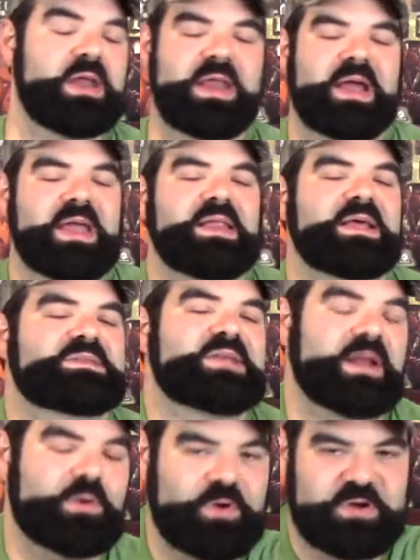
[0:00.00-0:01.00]
Now again, that's
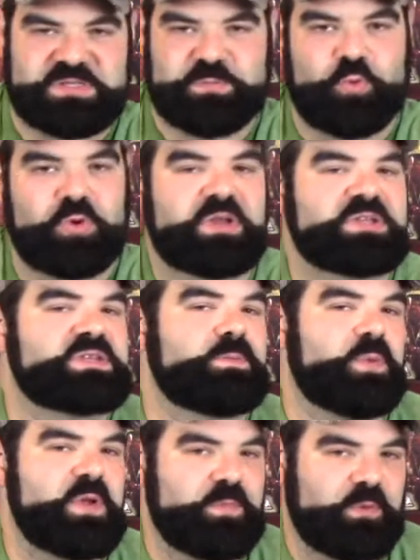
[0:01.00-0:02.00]
not across the board, because
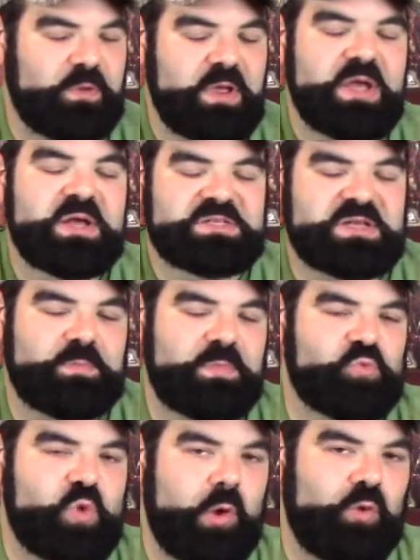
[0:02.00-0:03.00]
some people, some
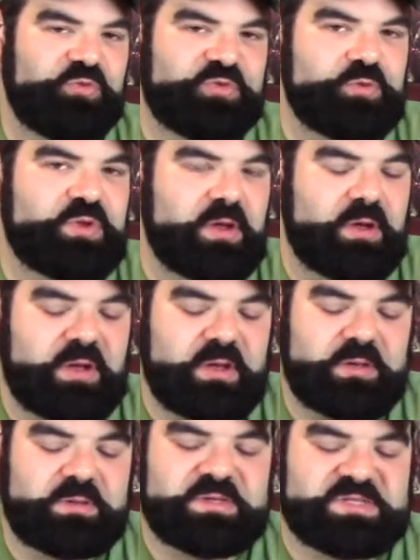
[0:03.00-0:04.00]
roles do
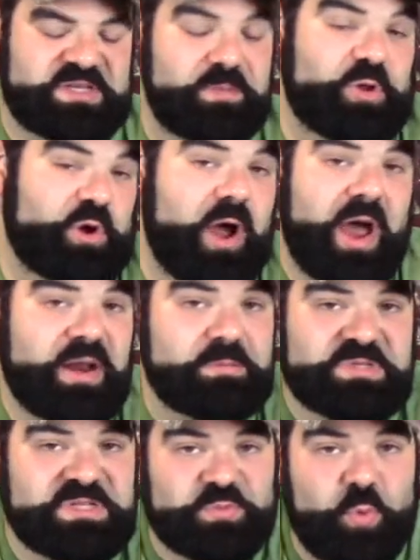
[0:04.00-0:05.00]
uh, the similar
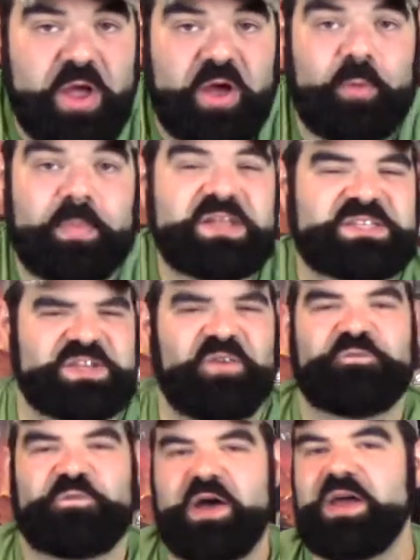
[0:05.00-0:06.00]
items as well, but it's still
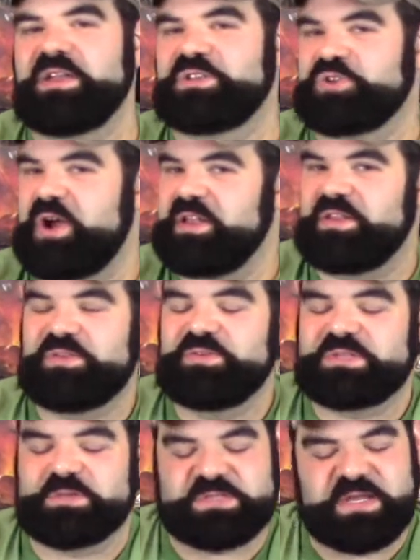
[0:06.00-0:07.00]
fun to try to
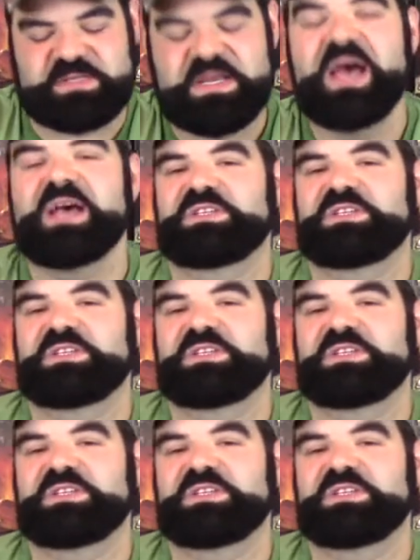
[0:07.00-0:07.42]
deduce those things.